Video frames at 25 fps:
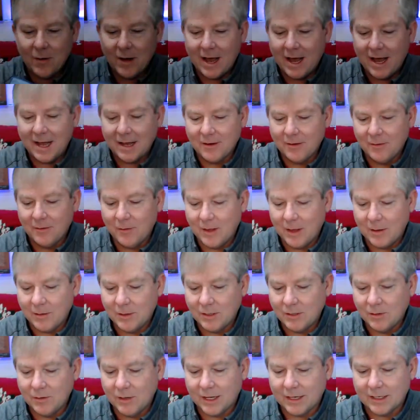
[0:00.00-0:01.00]
NOAC, where they
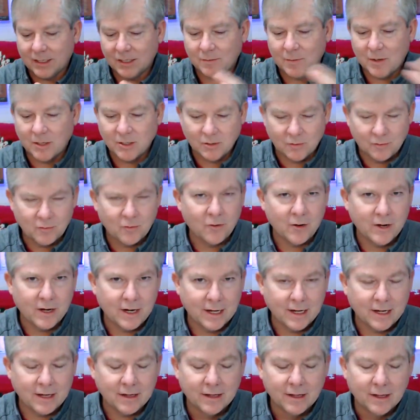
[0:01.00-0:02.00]
would do like a special
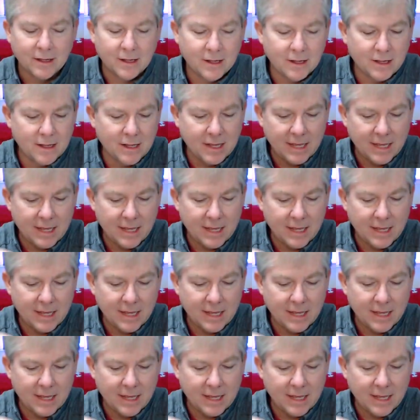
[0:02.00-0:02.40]
printing.